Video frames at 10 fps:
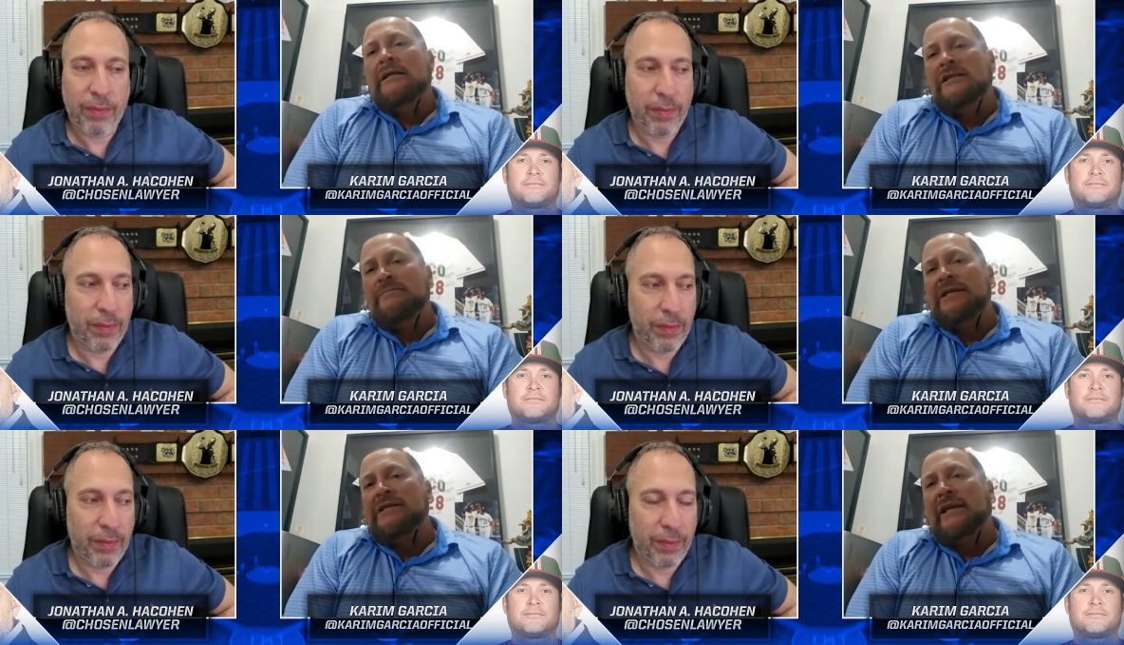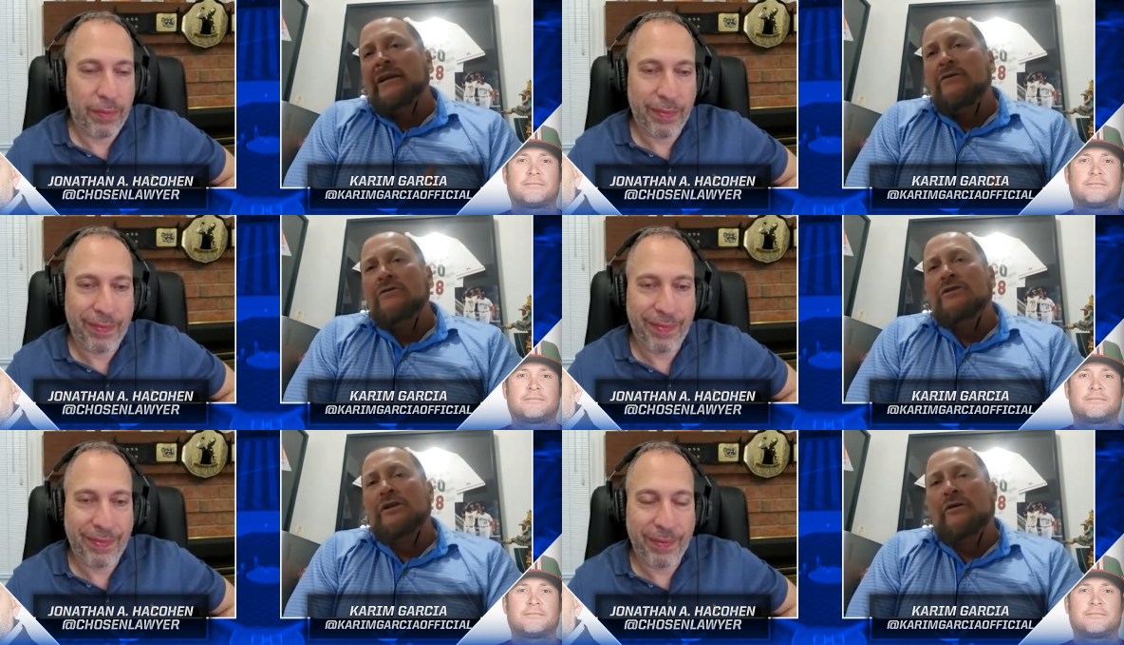Speaker 1: he's patient. He
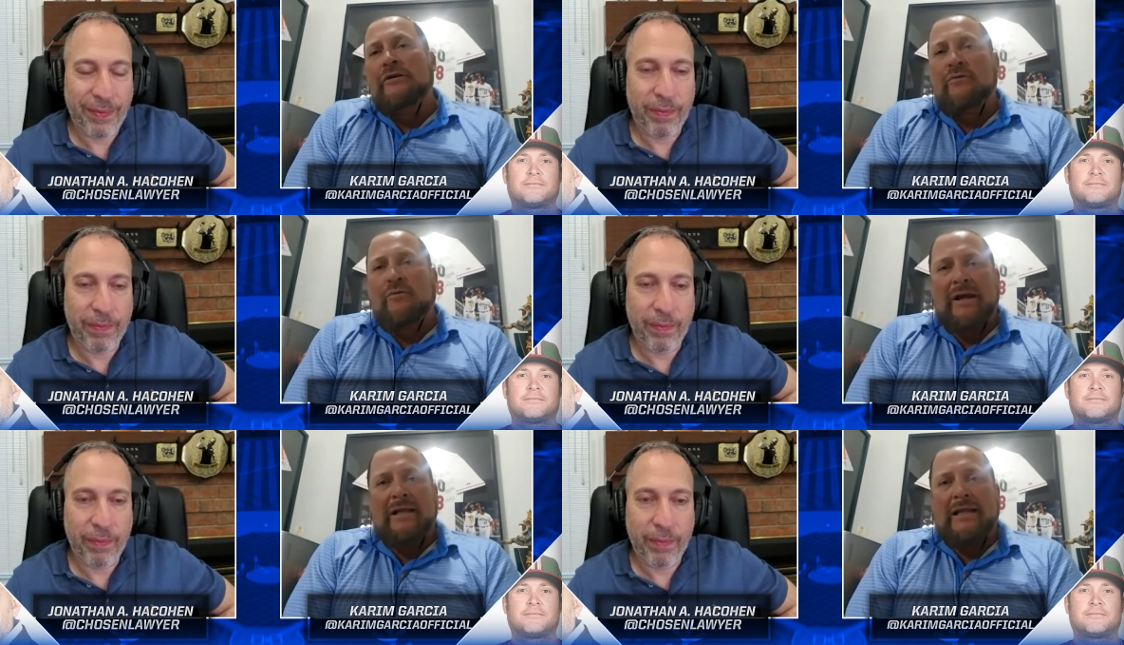goes the other way